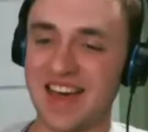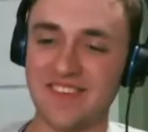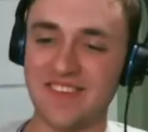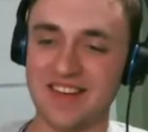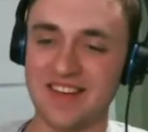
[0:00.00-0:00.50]

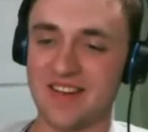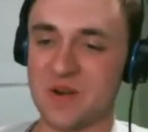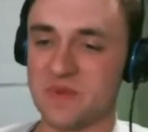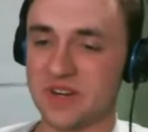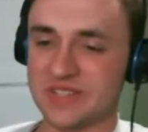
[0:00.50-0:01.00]
go down to the
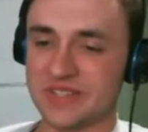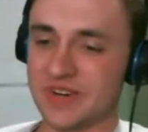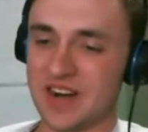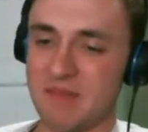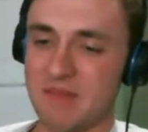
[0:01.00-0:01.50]
hardware
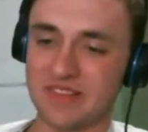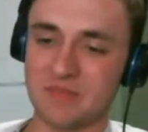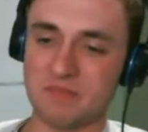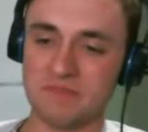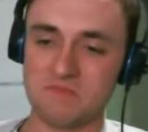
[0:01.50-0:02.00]
store, and I
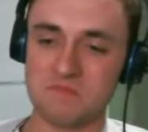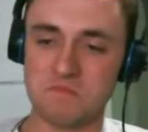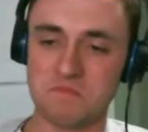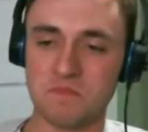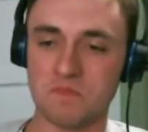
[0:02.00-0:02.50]
bought some
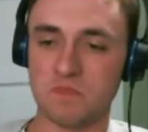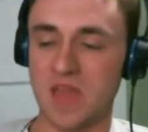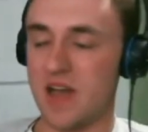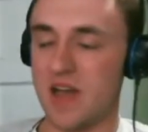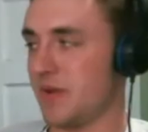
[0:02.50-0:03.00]

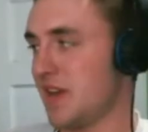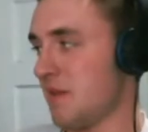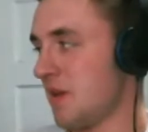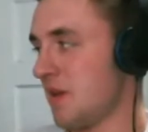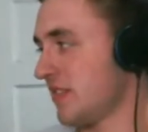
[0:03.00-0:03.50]
conduit,
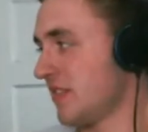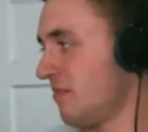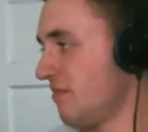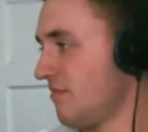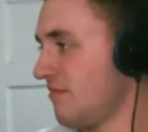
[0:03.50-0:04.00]
and I bought
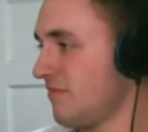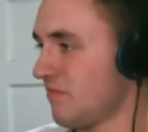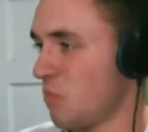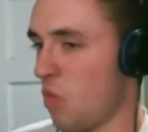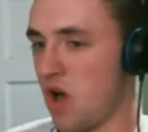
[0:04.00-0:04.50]
some
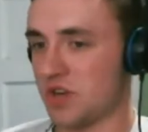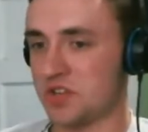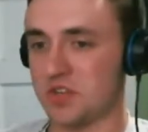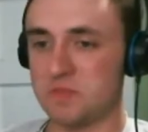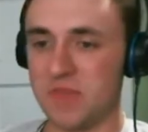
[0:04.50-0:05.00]

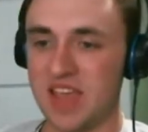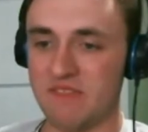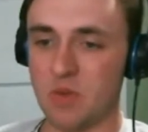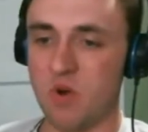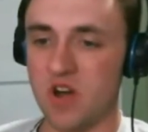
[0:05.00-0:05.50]
washers, big
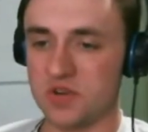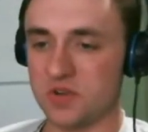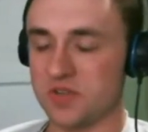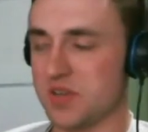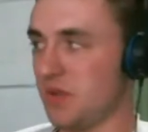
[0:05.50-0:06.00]
heavy
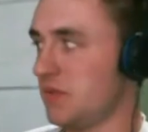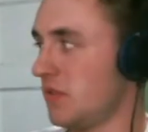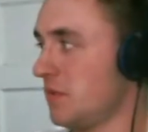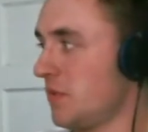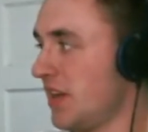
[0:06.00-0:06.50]
washers to
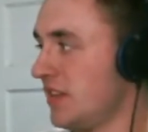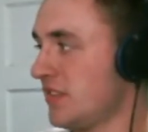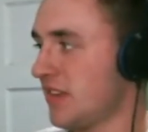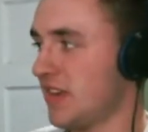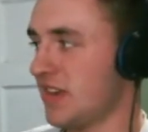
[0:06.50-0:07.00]
use as
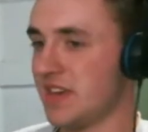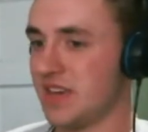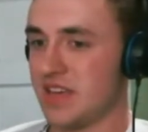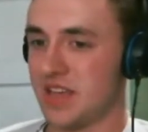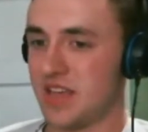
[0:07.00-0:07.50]
weights.
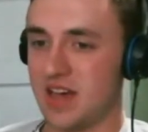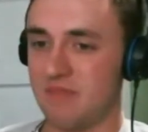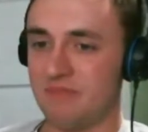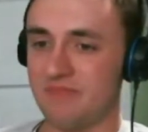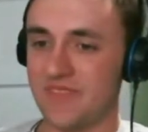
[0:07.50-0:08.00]

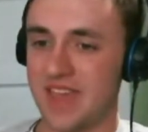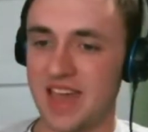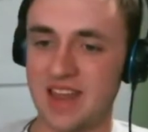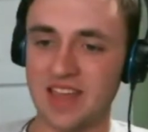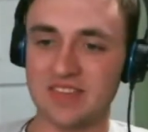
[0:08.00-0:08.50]

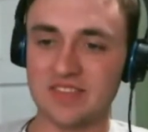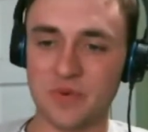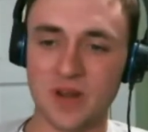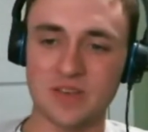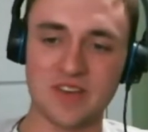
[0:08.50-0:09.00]
And I guess
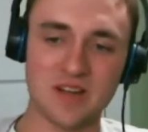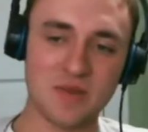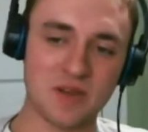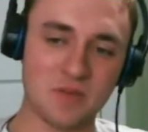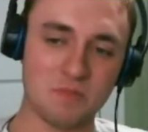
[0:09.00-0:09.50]
if we're going to talk
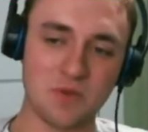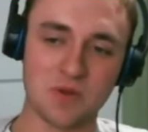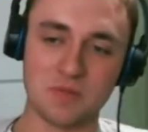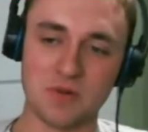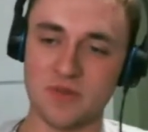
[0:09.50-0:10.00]
about
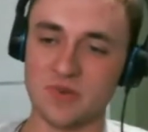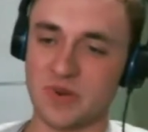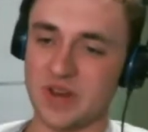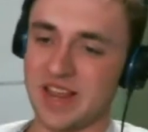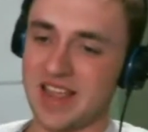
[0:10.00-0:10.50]
computer
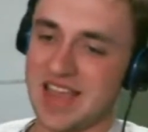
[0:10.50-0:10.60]
periphery,